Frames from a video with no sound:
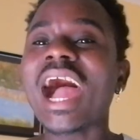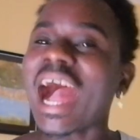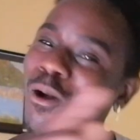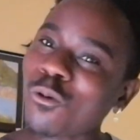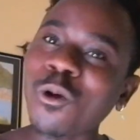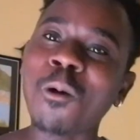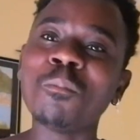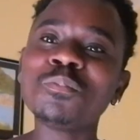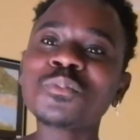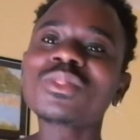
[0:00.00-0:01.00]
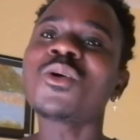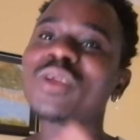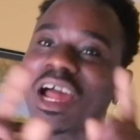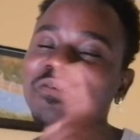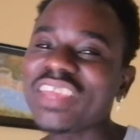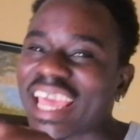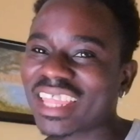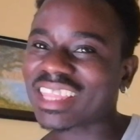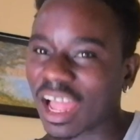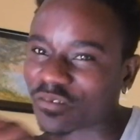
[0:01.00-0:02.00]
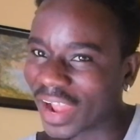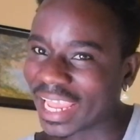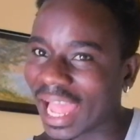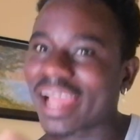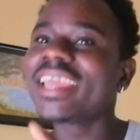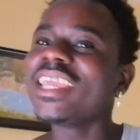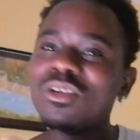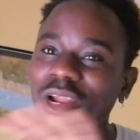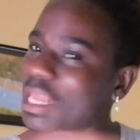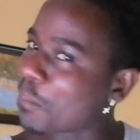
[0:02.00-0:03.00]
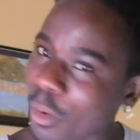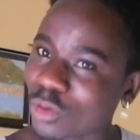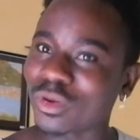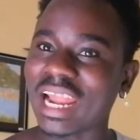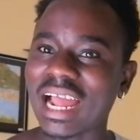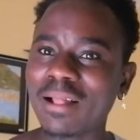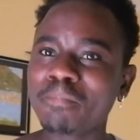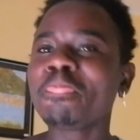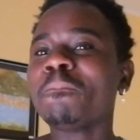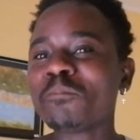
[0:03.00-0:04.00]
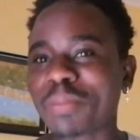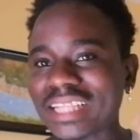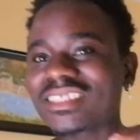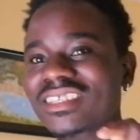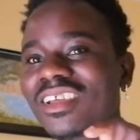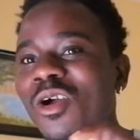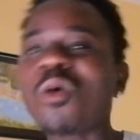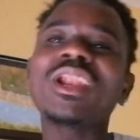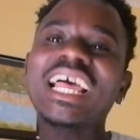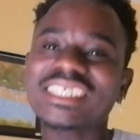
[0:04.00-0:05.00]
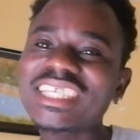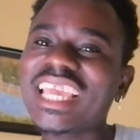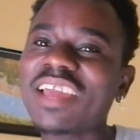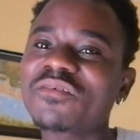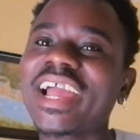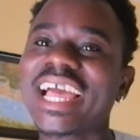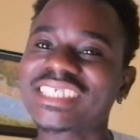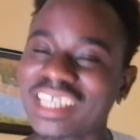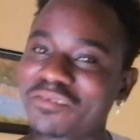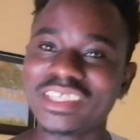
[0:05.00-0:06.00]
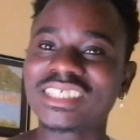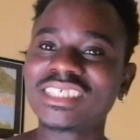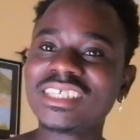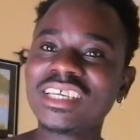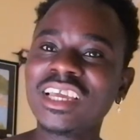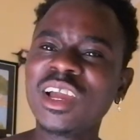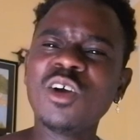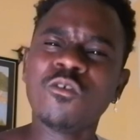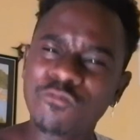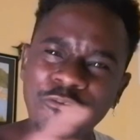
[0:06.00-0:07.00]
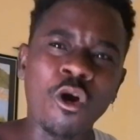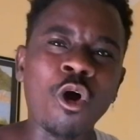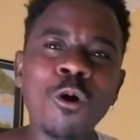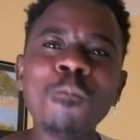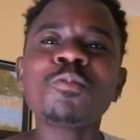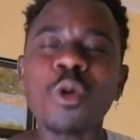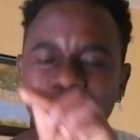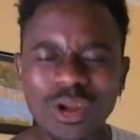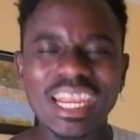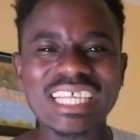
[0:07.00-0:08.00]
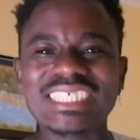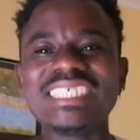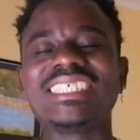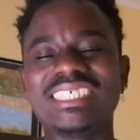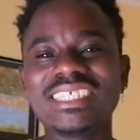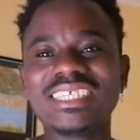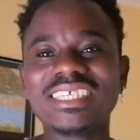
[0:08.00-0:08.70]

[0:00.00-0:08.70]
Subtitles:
How come on a fi enter fire? You know they born on a, but on a still get fire service for on a city.